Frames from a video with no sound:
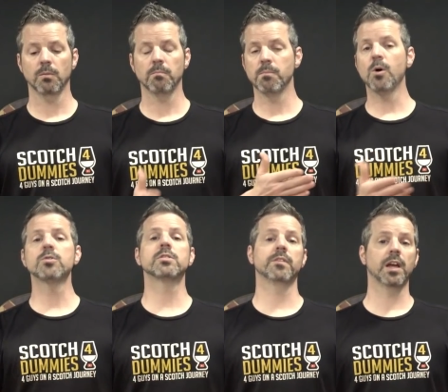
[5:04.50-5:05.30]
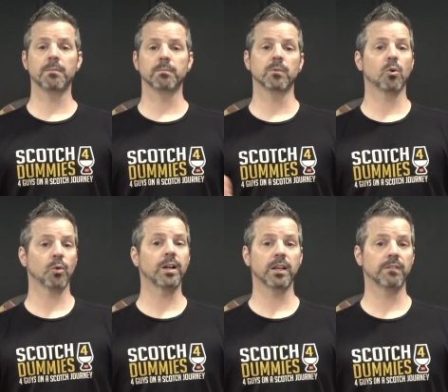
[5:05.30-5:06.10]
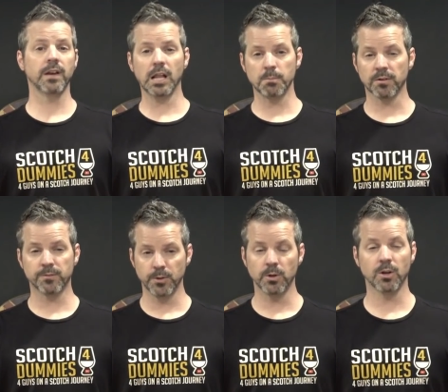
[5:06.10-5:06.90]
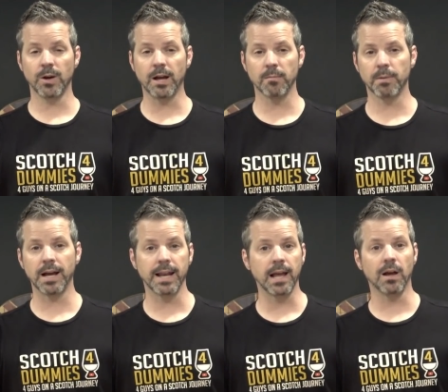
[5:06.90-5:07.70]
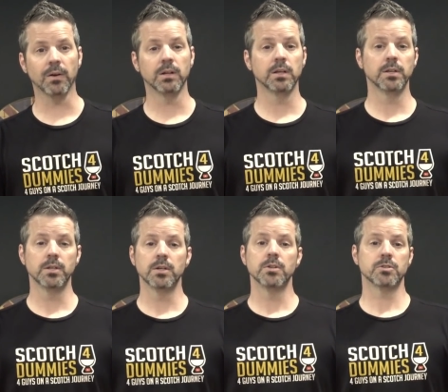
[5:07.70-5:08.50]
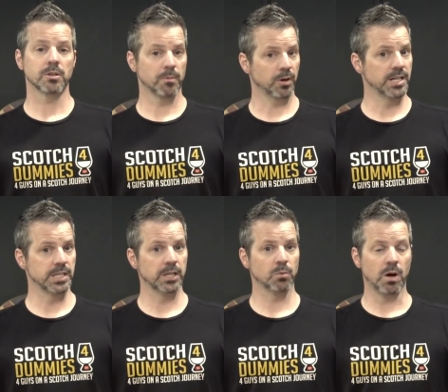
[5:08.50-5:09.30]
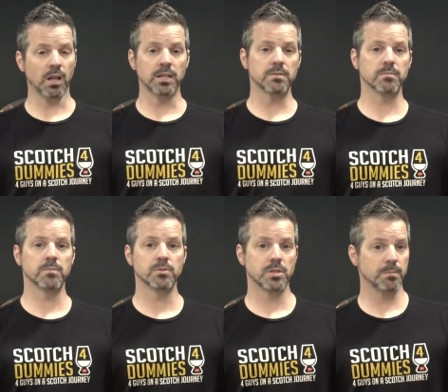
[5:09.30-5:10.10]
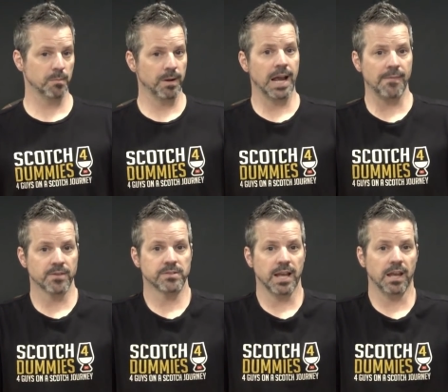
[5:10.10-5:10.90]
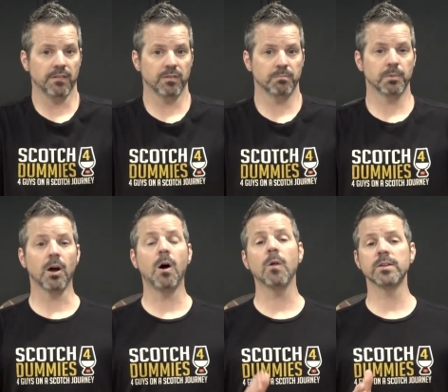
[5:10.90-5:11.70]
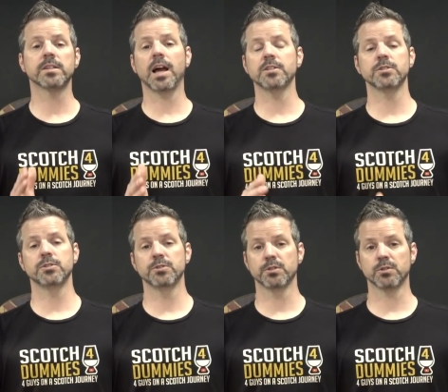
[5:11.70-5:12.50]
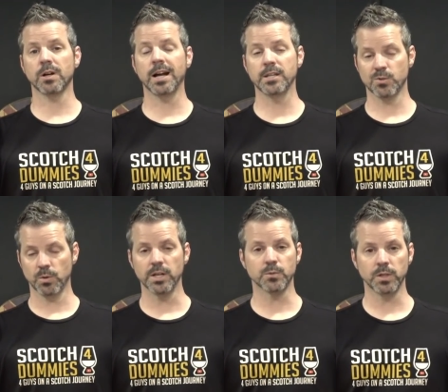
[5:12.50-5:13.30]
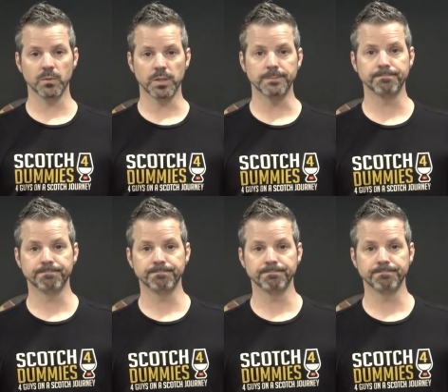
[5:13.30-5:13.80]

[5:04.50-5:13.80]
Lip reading: Most of them are readily available for you to go out and buy now. Some are easy in the wallet, some you might have to save, but all the Scotches you should try in 2021.